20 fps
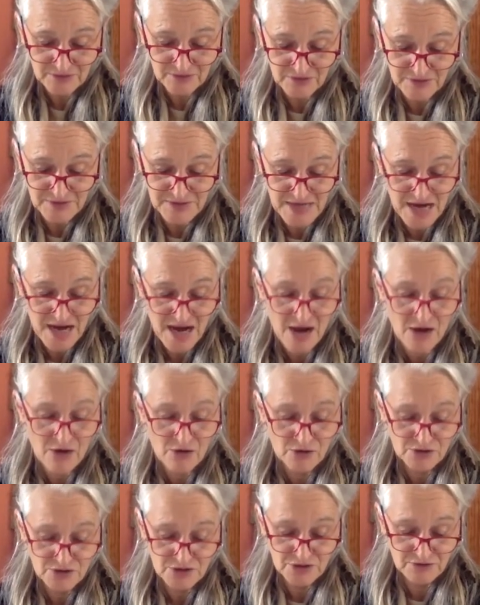on the
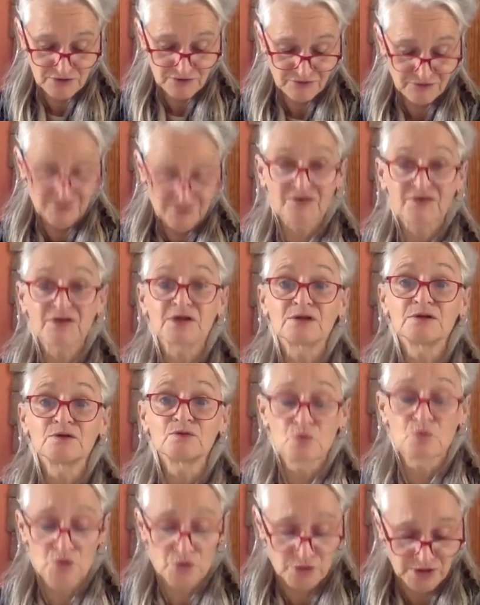outer
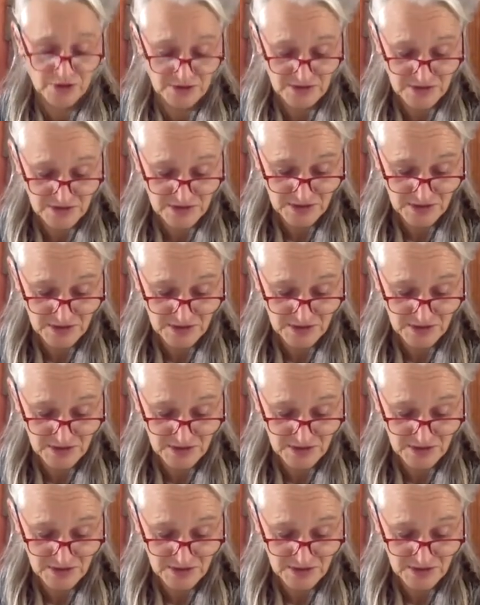physical world,